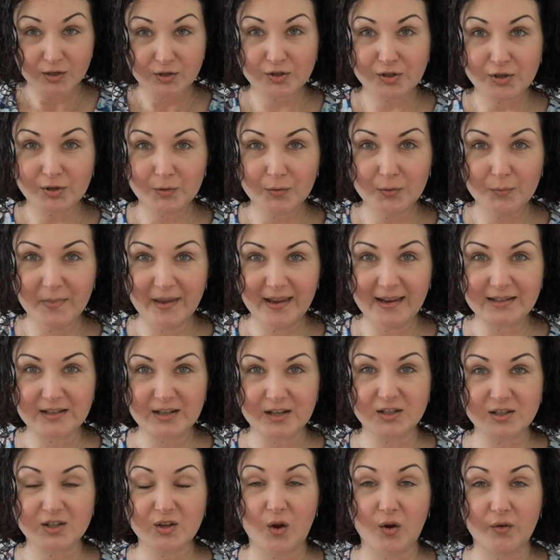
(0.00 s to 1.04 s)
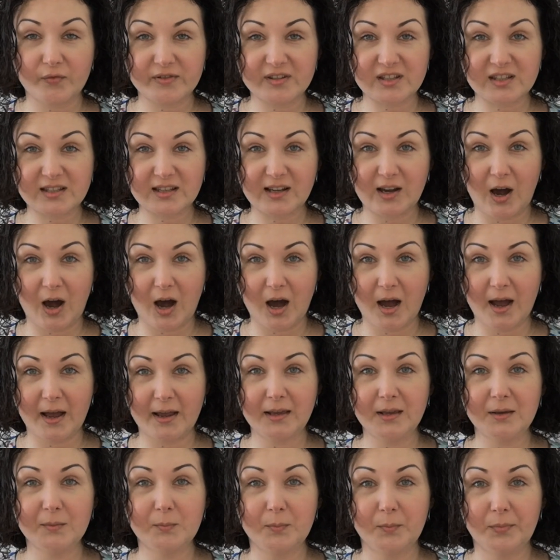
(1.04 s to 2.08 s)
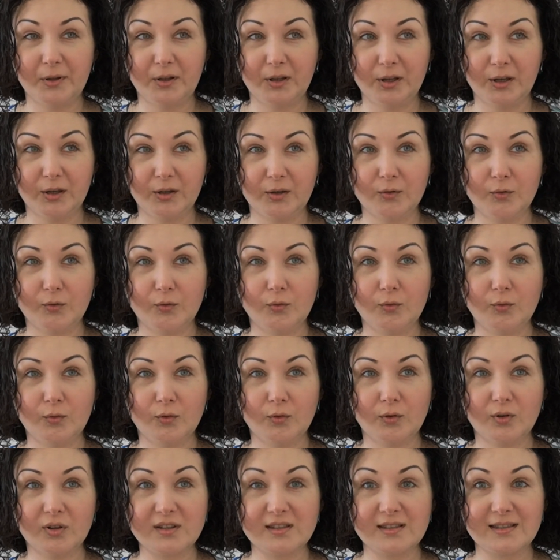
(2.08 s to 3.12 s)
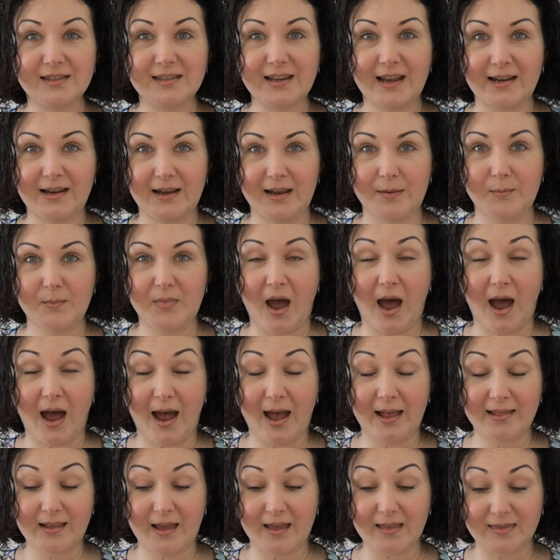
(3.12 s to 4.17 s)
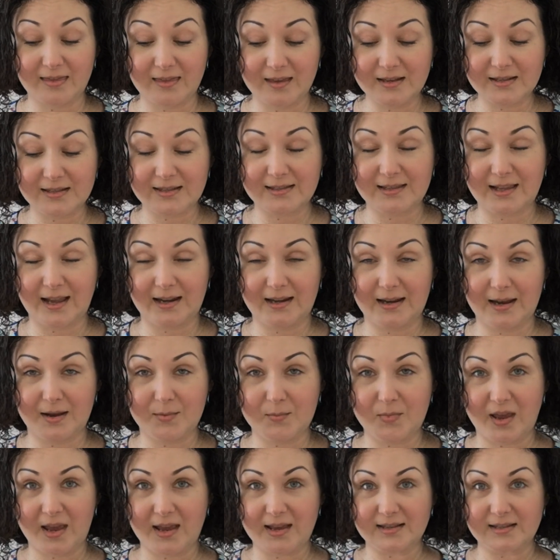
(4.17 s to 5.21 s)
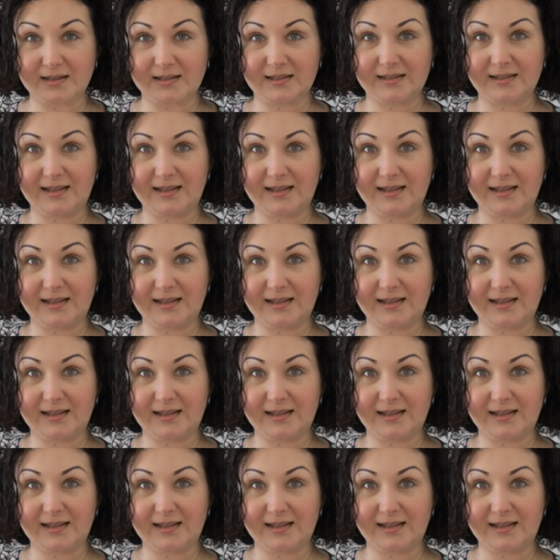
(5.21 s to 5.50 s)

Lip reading: 2 meters of sky blue denim. And this denim is